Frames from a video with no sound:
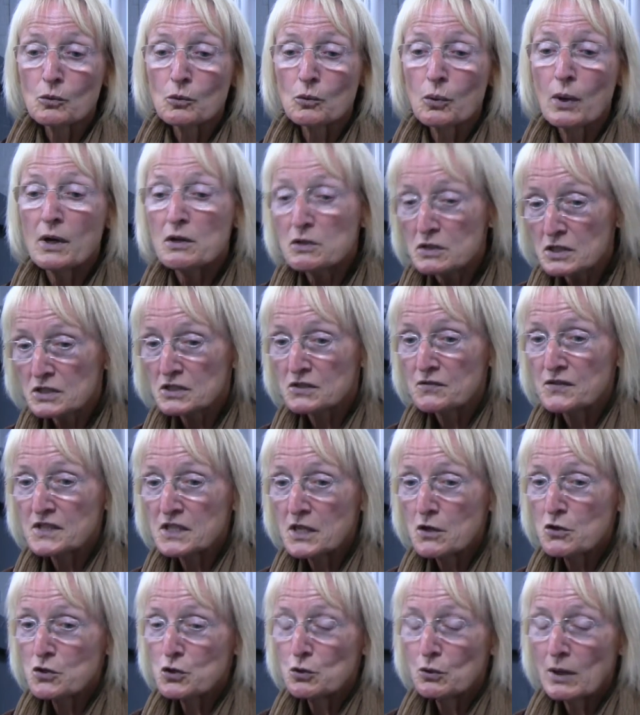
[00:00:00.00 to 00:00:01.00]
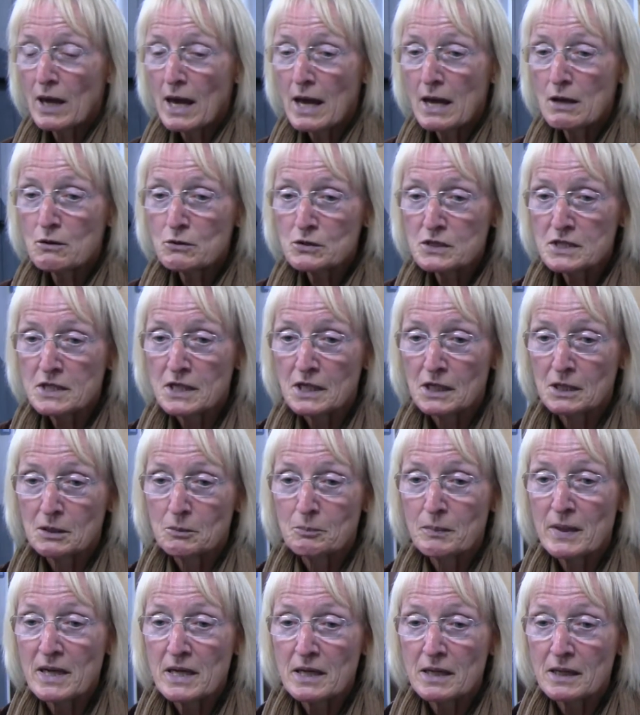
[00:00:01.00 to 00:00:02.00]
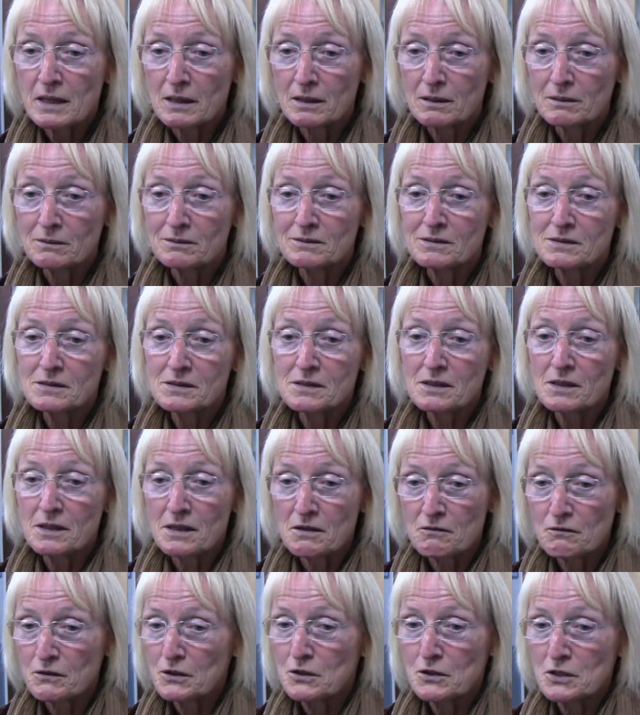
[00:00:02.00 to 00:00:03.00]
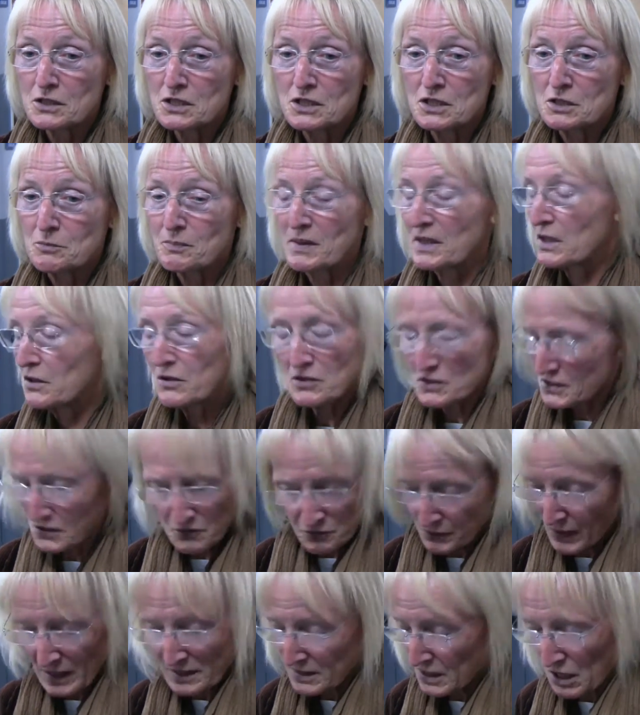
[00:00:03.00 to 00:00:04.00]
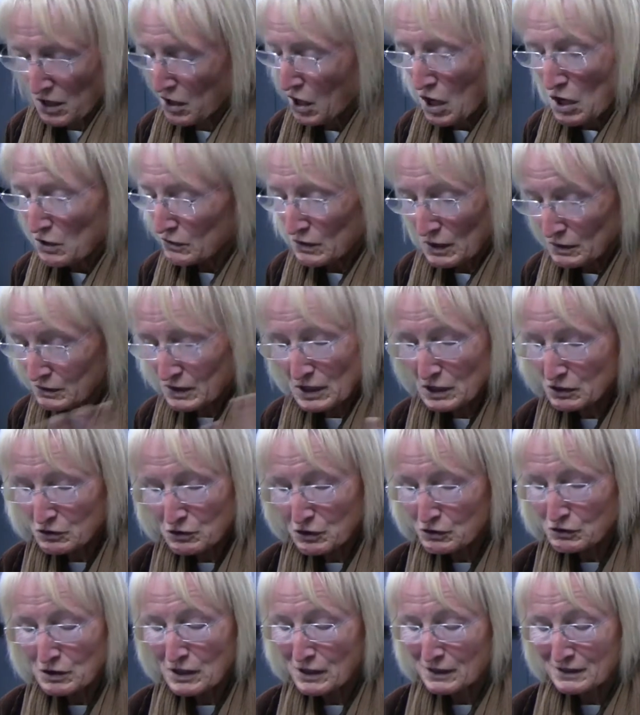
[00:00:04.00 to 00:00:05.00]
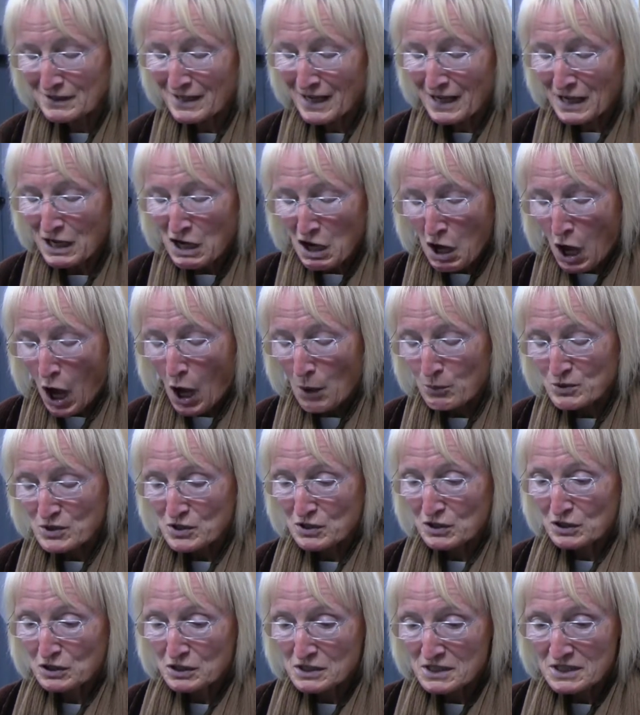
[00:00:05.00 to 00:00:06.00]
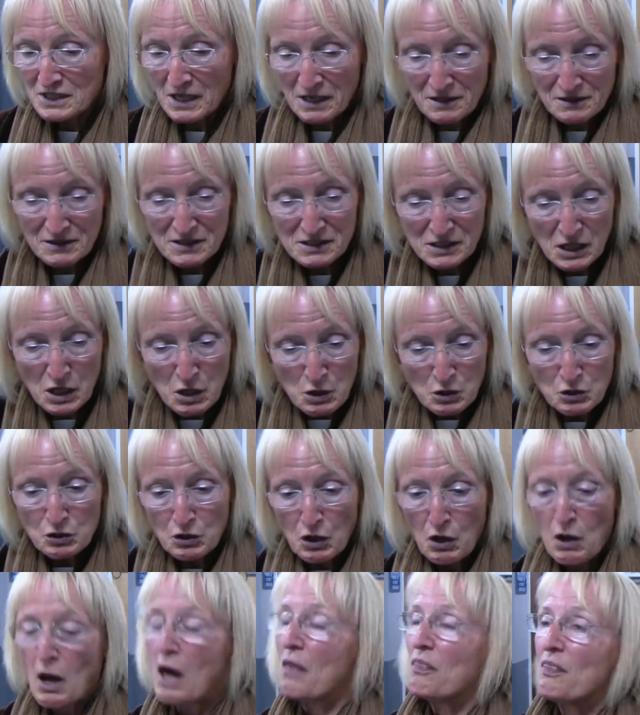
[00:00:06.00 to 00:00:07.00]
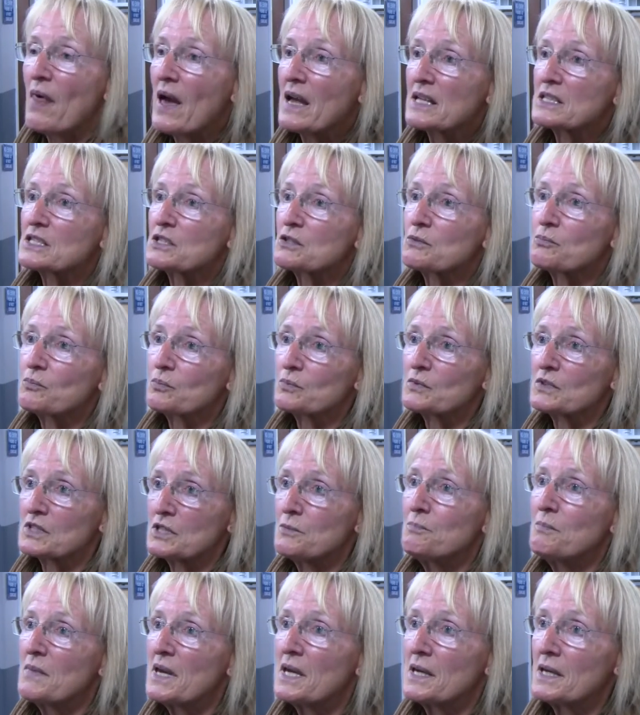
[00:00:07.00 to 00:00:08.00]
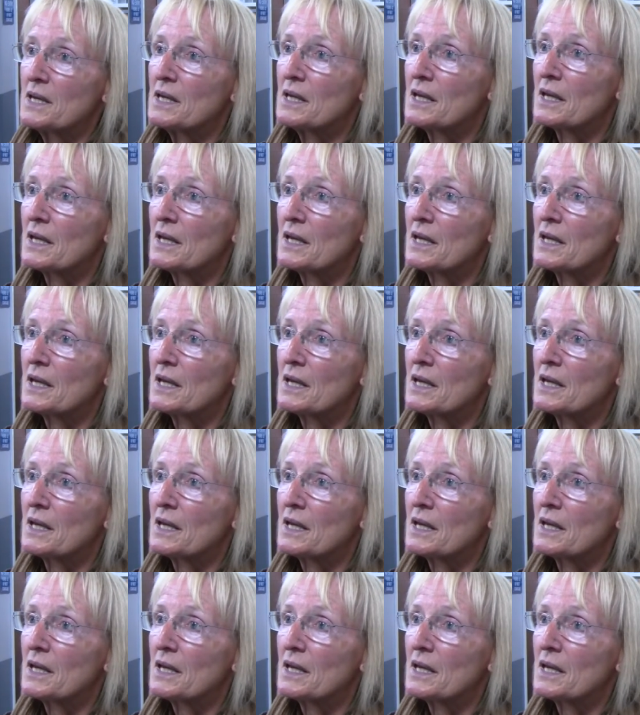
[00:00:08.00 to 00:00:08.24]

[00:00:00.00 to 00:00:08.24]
quotas of social housing being diverted because of I wasn't going to cite this. That's to me